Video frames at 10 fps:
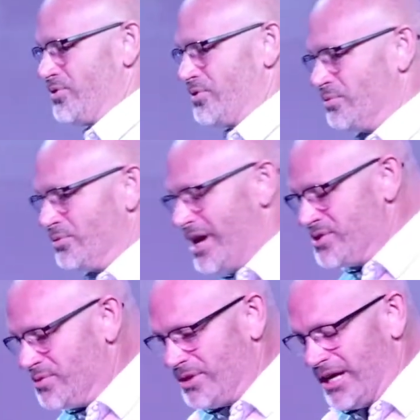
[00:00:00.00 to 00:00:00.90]
with the
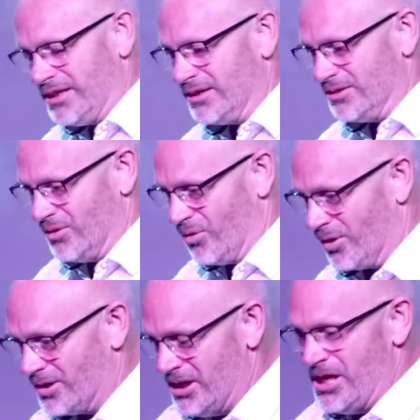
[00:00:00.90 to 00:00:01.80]
resurrected
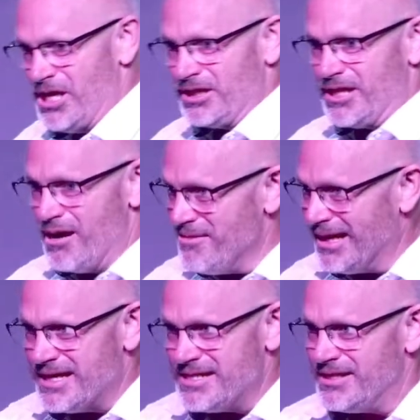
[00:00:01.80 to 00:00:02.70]
Lord
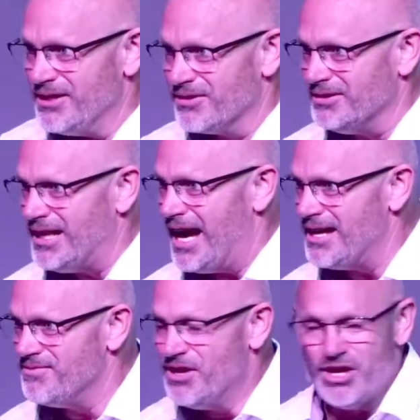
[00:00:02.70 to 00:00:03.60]
coming into your
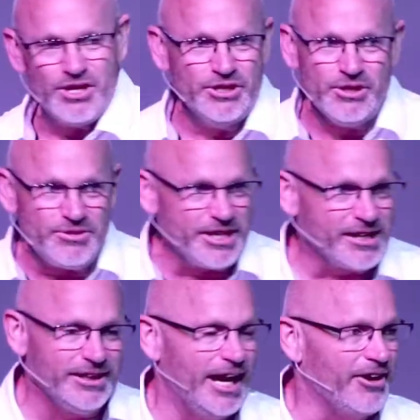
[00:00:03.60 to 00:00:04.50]
life, you
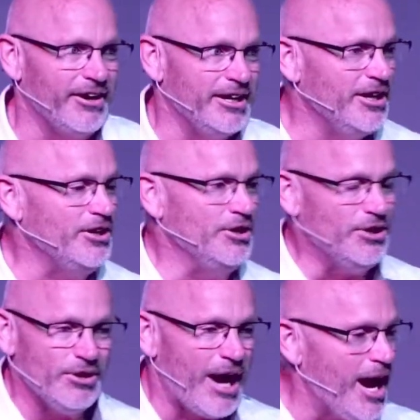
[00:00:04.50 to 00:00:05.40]
declaring,
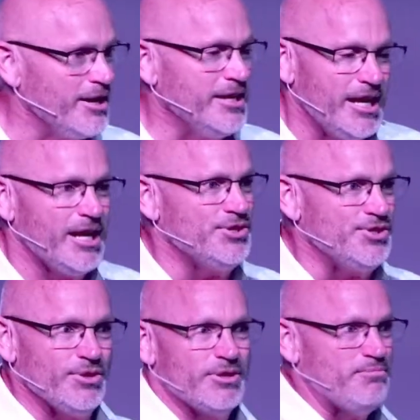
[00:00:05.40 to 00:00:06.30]
I
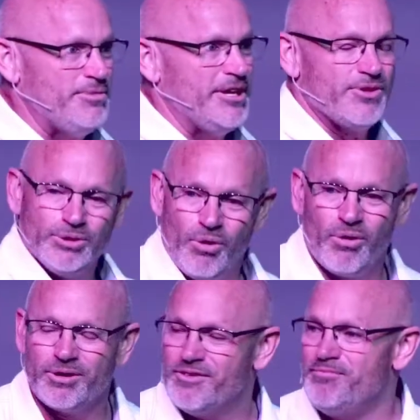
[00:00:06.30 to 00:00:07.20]
need you to be the
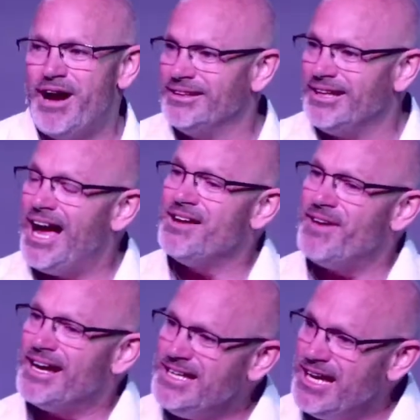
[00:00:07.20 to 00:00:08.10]
Lord of my
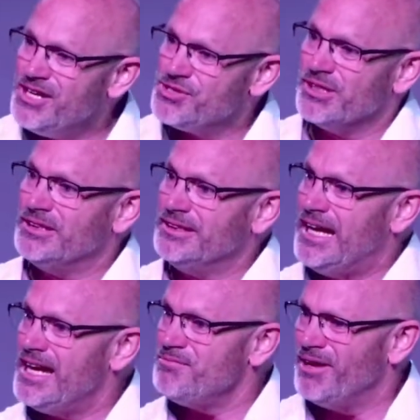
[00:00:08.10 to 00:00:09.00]
life. I need you to
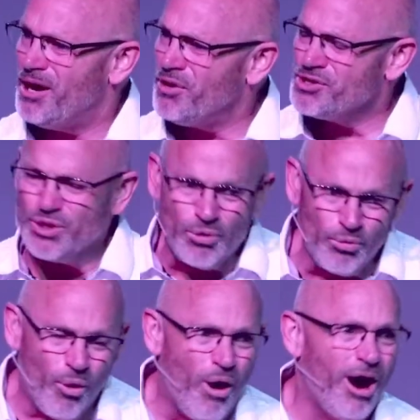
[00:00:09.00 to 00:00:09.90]
lead me. I want you to
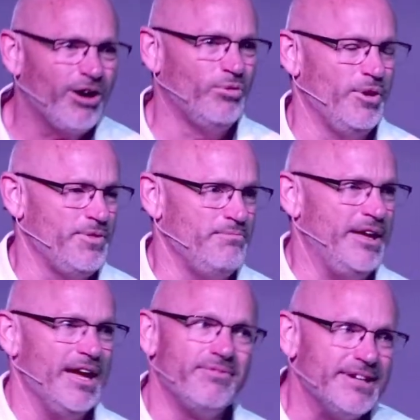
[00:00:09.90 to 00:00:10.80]
walk with
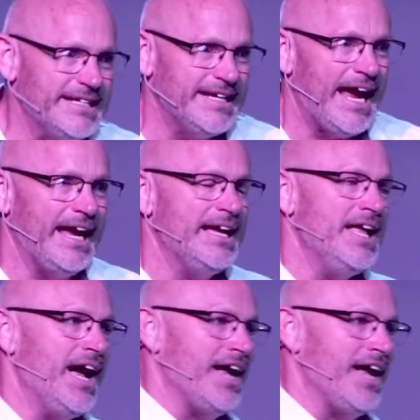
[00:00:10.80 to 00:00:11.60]
me every day.